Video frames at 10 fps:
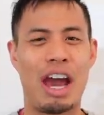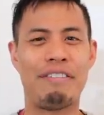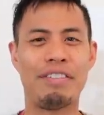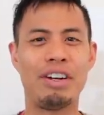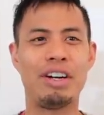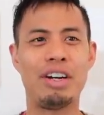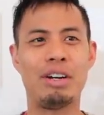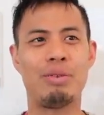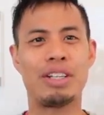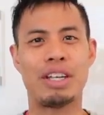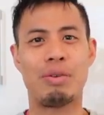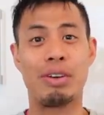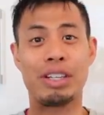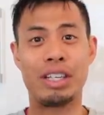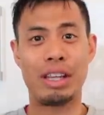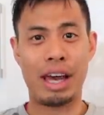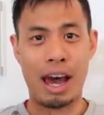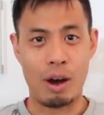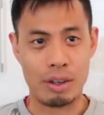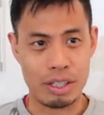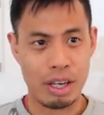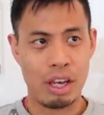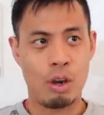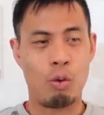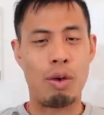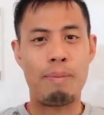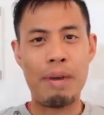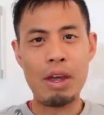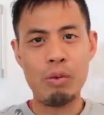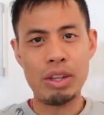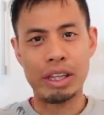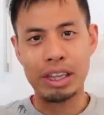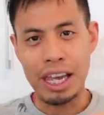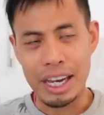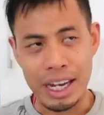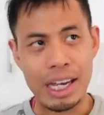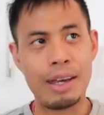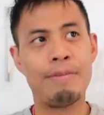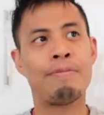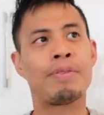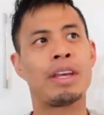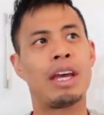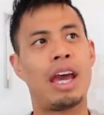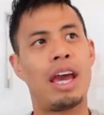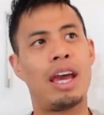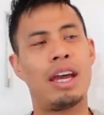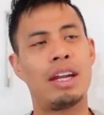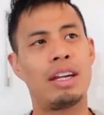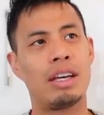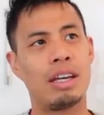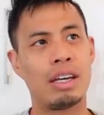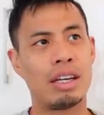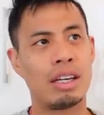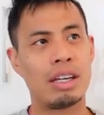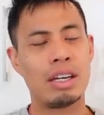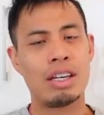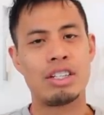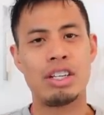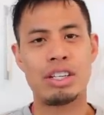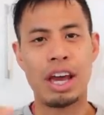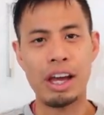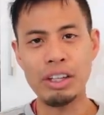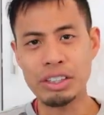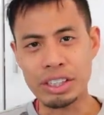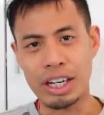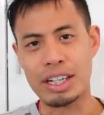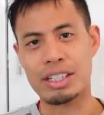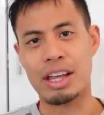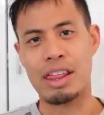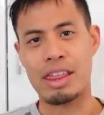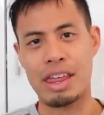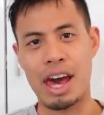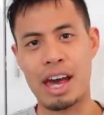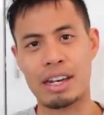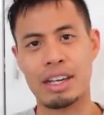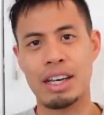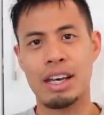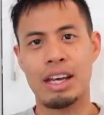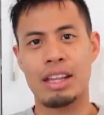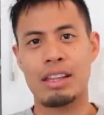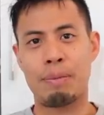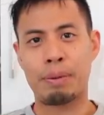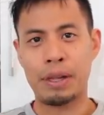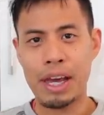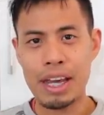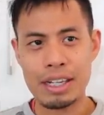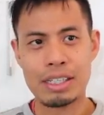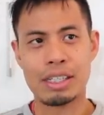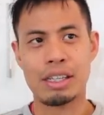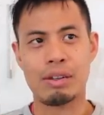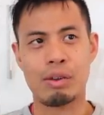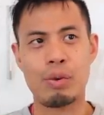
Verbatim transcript: After we said we'd see the house, we met with a lady and she tells us that the place, the